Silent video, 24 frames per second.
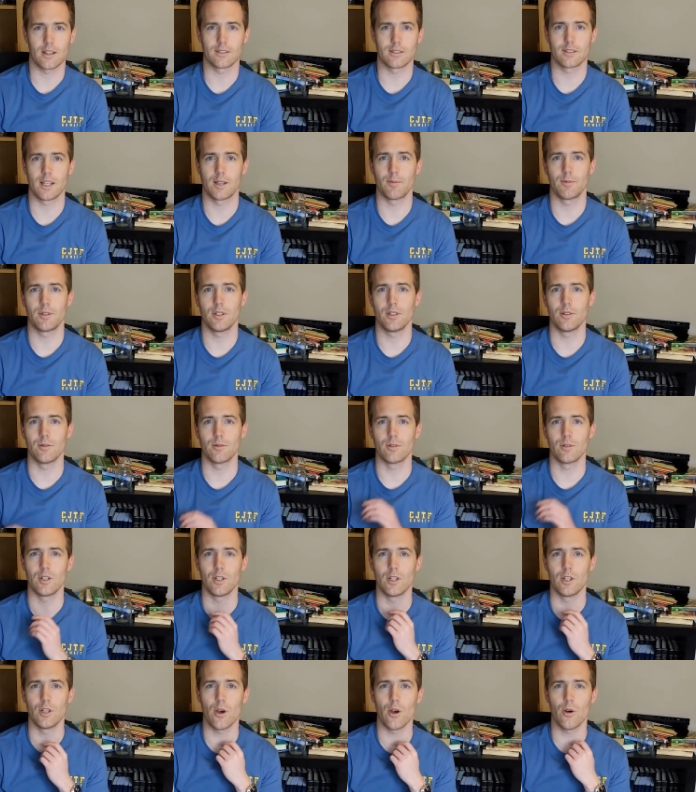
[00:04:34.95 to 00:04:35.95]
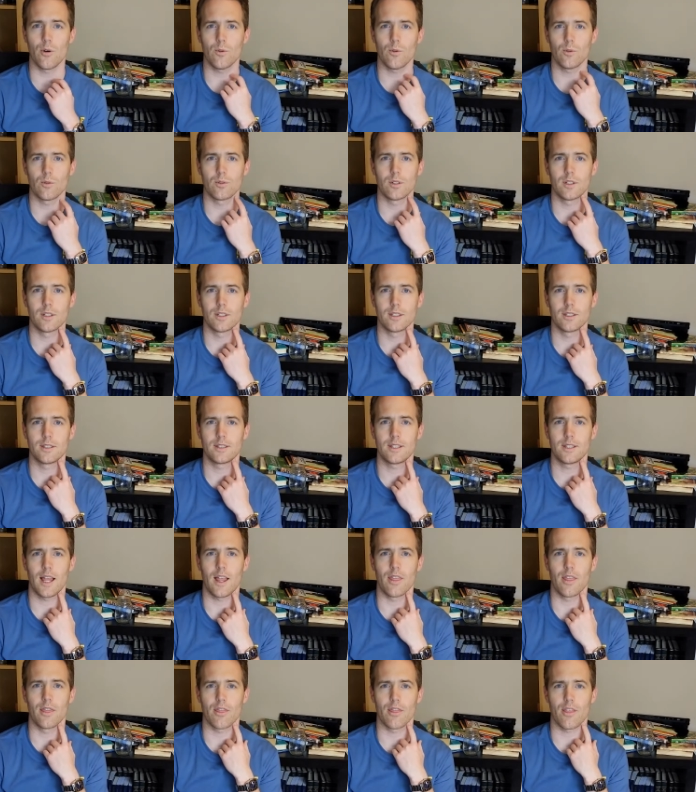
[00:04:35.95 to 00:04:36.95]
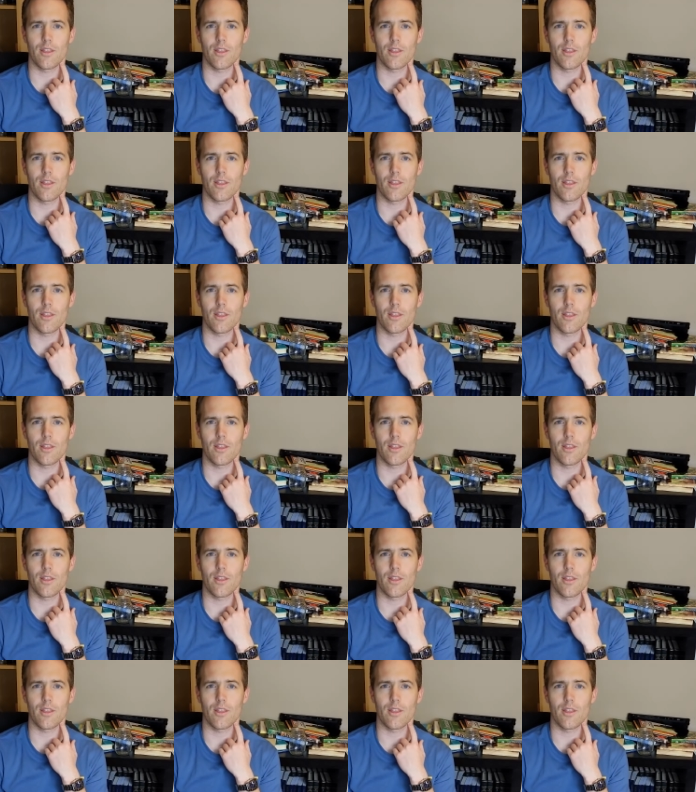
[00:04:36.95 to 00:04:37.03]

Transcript: the same to you. No, tenth.